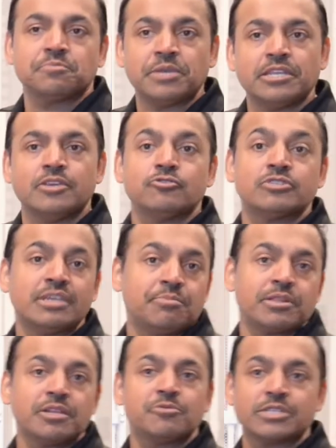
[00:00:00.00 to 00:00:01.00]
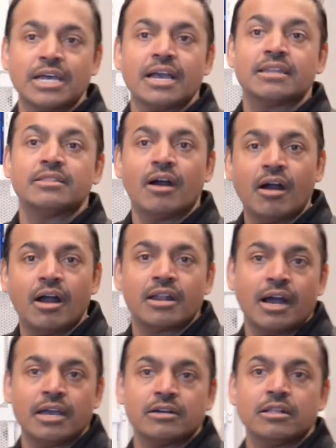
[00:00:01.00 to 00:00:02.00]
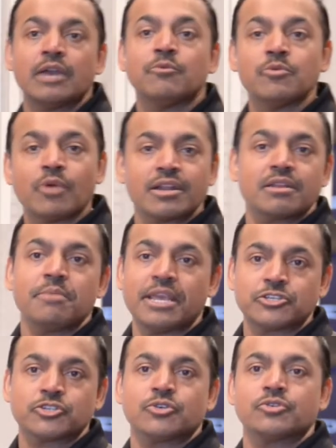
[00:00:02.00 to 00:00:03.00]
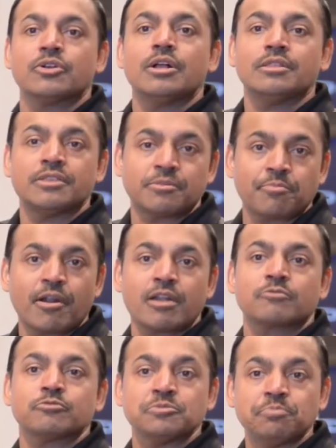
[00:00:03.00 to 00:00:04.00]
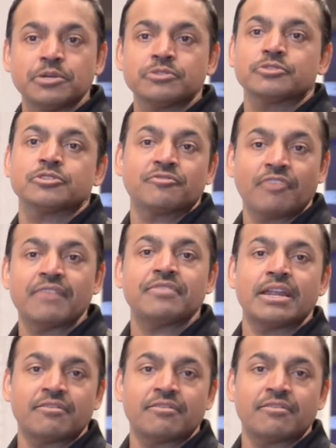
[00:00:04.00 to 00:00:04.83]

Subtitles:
PDUs typically reside in the hot aisle, and we wanted to make sure that the product was built to survive that